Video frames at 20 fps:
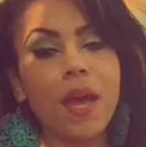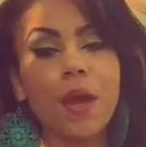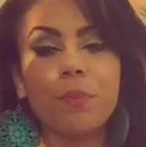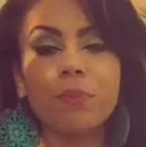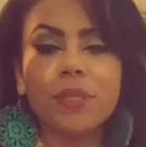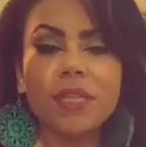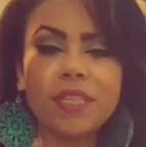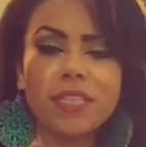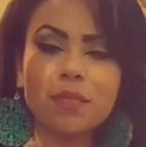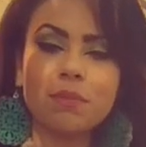
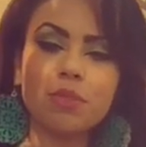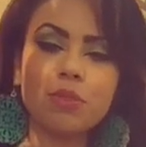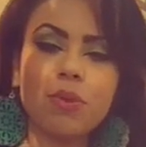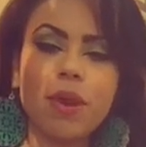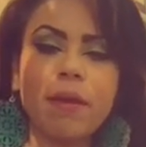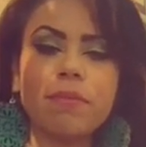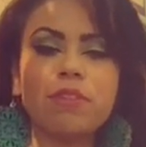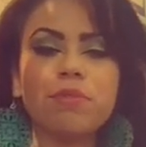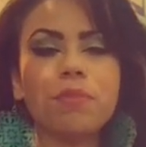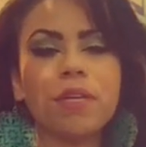Please
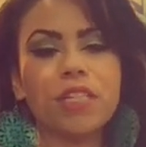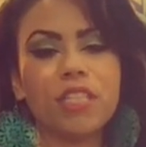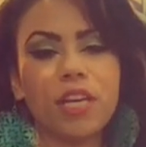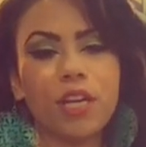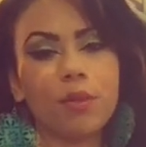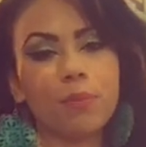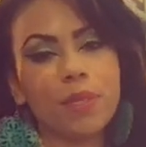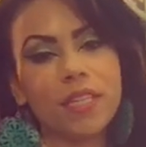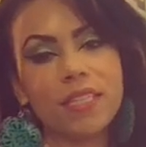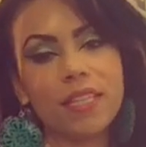subscribe to my
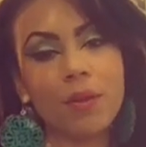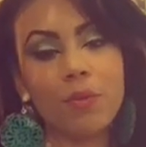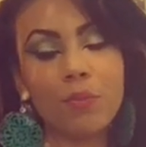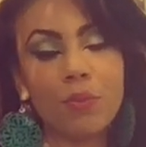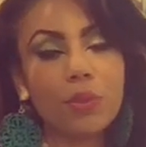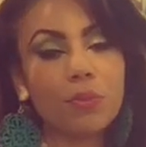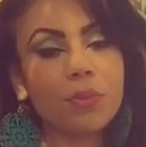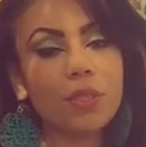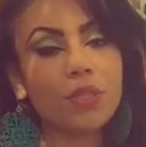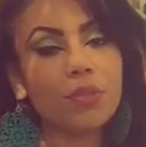channel, because I
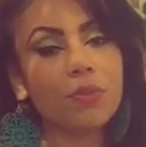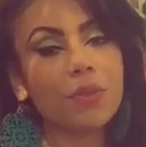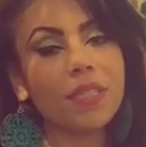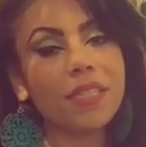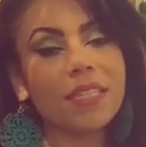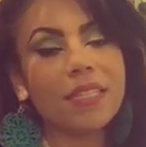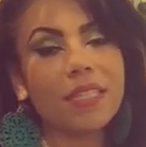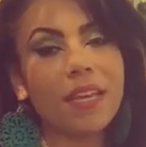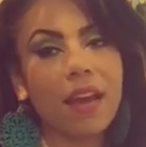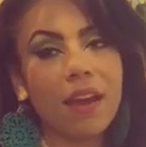will be doing
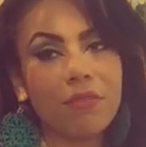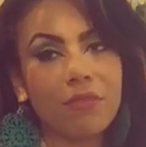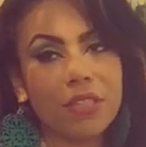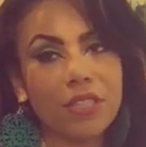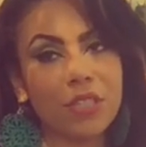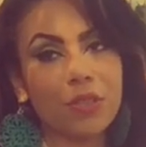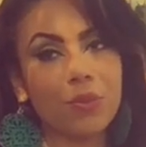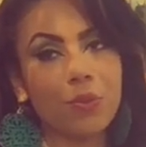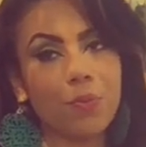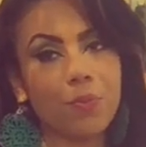these every
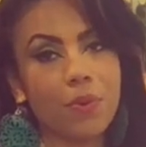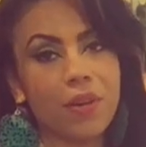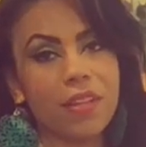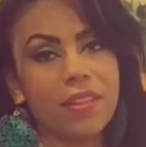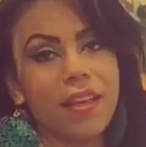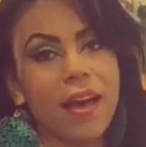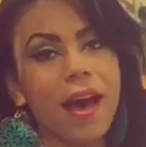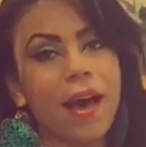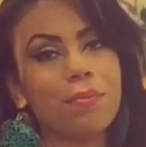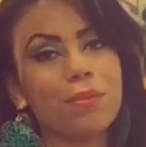single
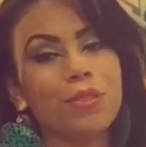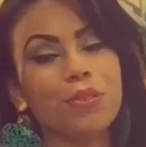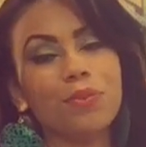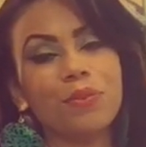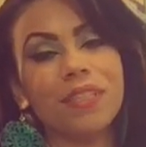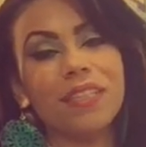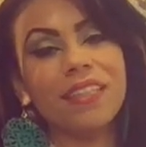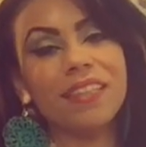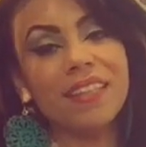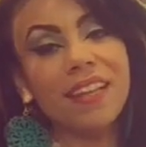month. I
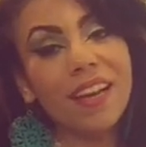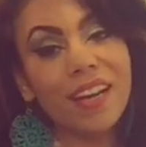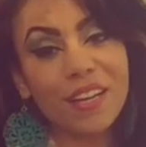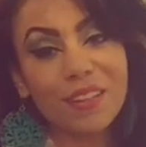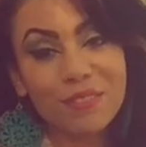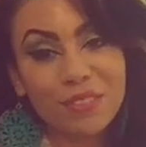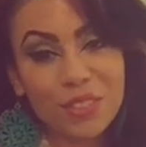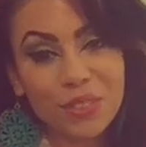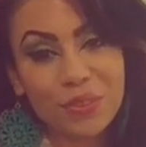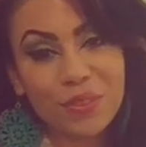absolutely
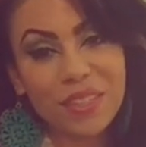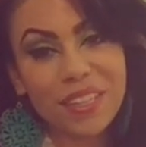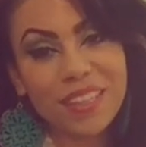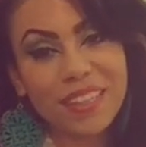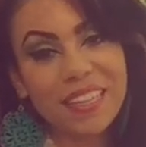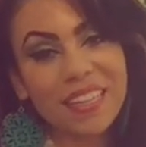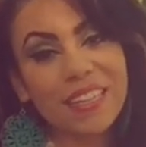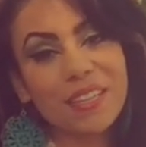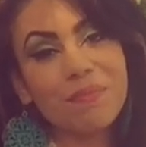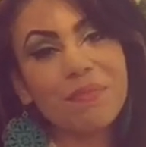love doing
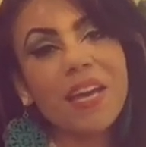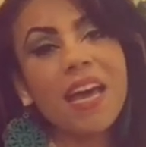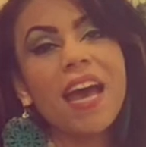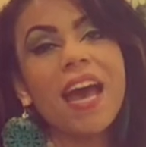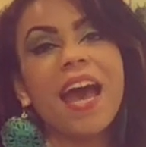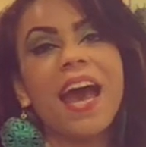them.